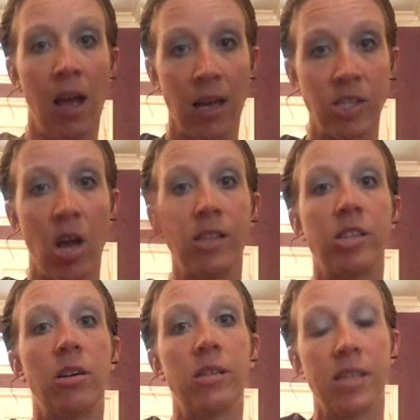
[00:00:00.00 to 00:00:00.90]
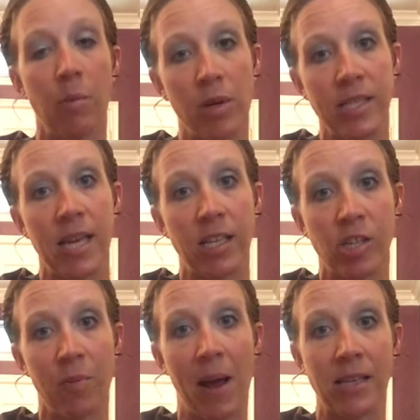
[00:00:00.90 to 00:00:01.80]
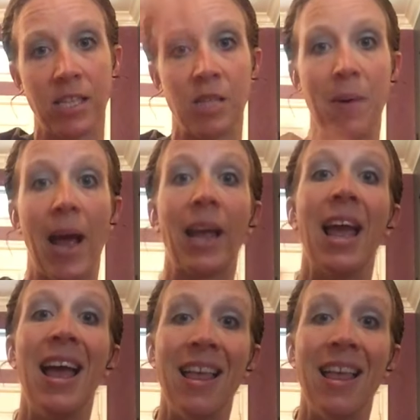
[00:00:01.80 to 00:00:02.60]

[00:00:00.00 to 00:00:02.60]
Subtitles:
A tosser, someone sets or passes back.